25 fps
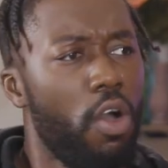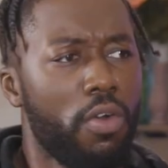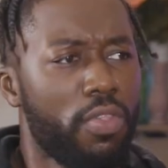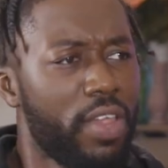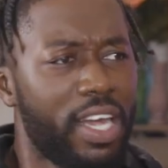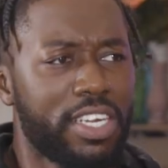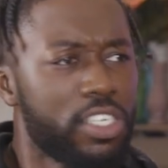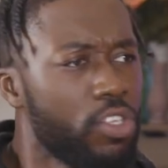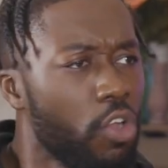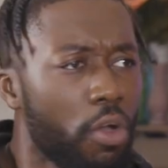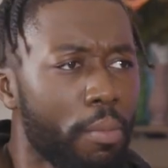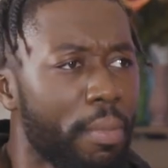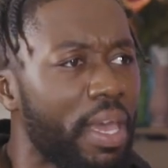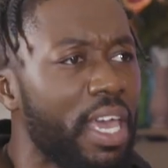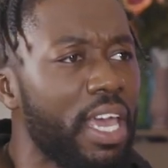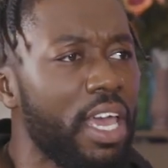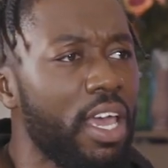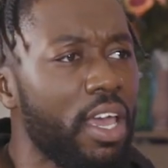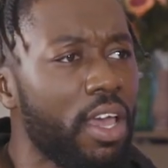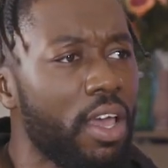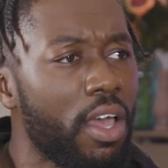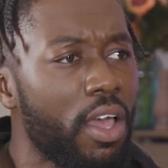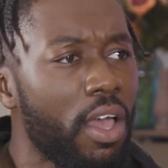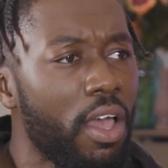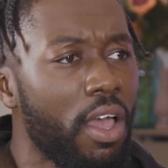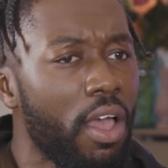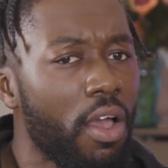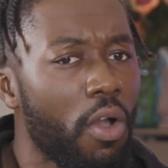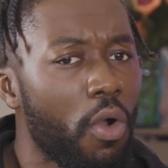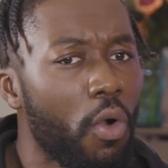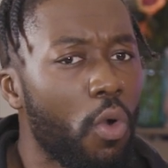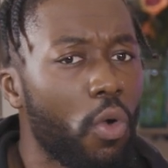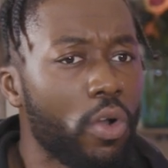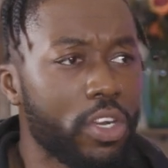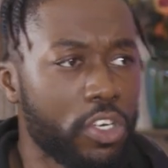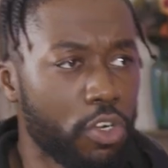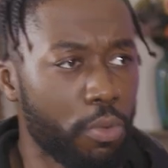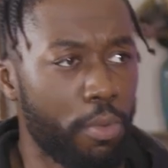that's not me.
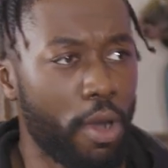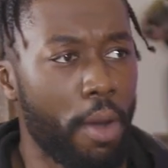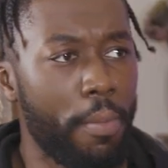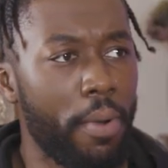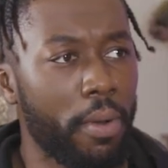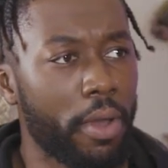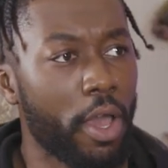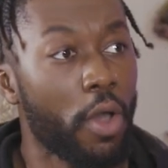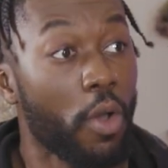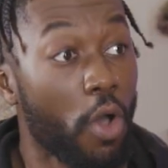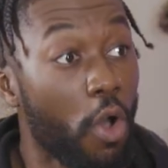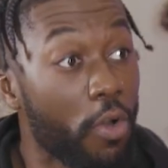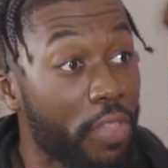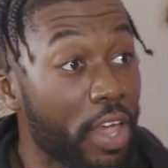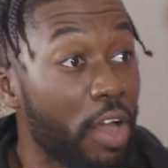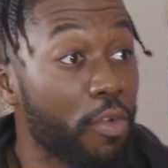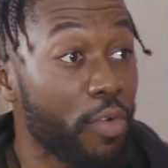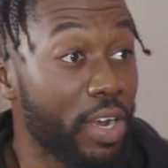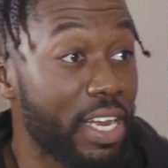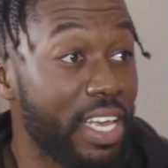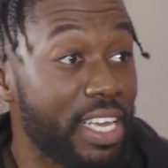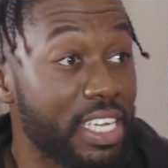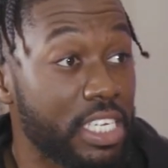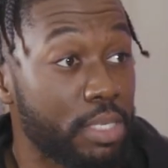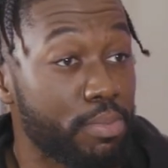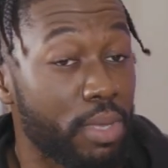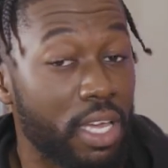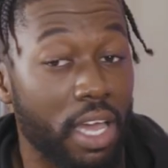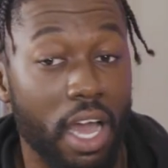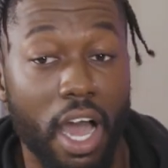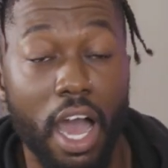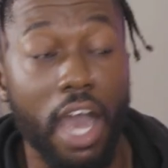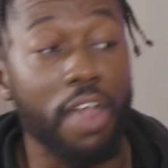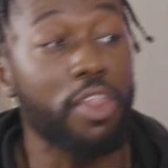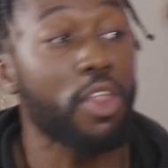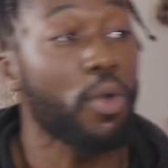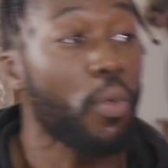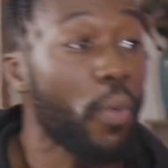Or she'll pop up and go, oh, that really is me.
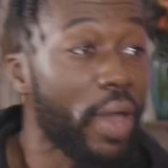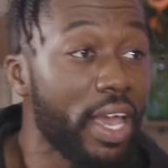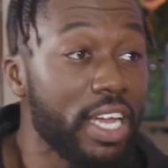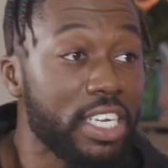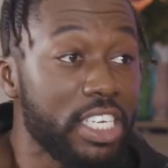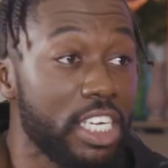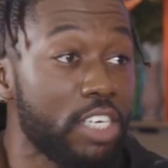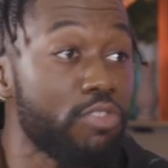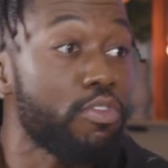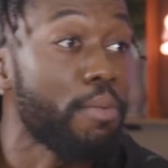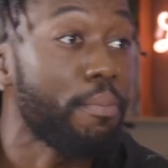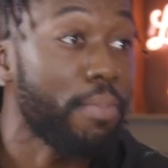Either way, she's